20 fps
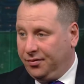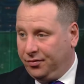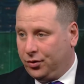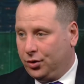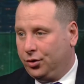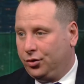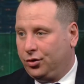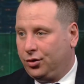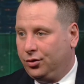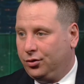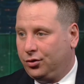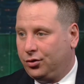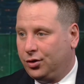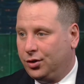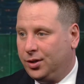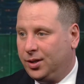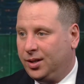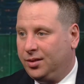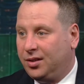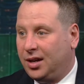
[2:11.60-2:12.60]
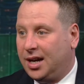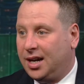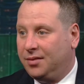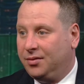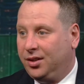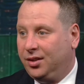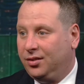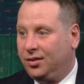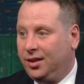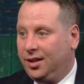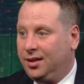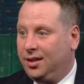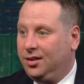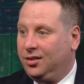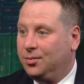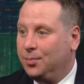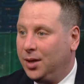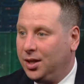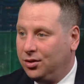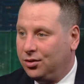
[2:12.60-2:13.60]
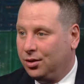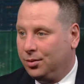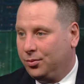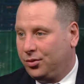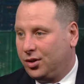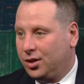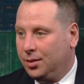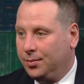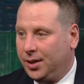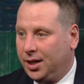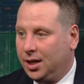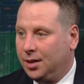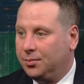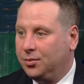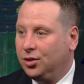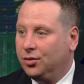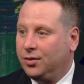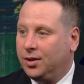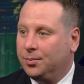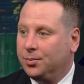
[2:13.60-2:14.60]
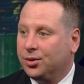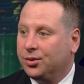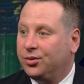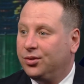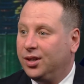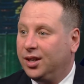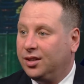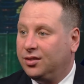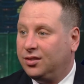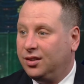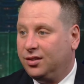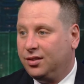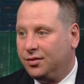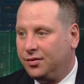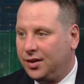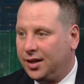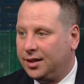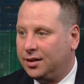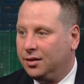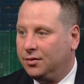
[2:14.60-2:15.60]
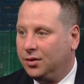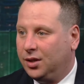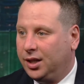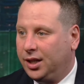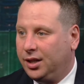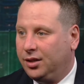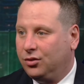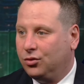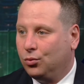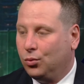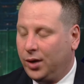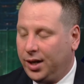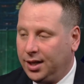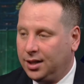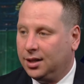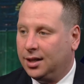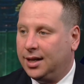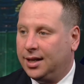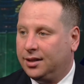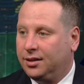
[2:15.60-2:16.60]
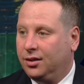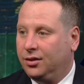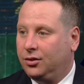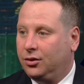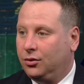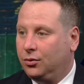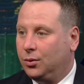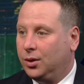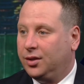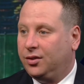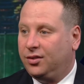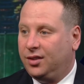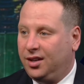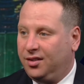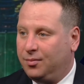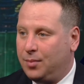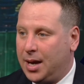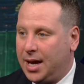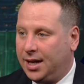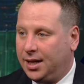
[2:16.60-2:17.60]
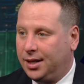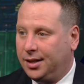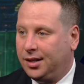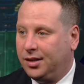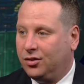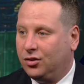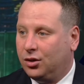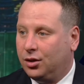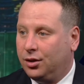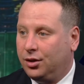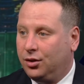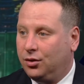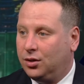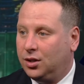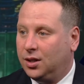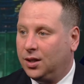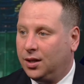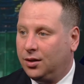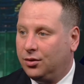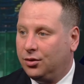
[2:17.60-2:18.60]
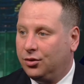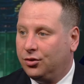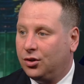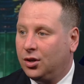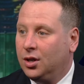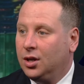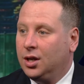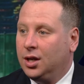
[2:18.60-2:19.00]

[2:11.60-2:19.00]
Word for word: first concern is obviously these midterms coming up. November sixth is effectively his reelect. This is what Steve Bannon has argued and others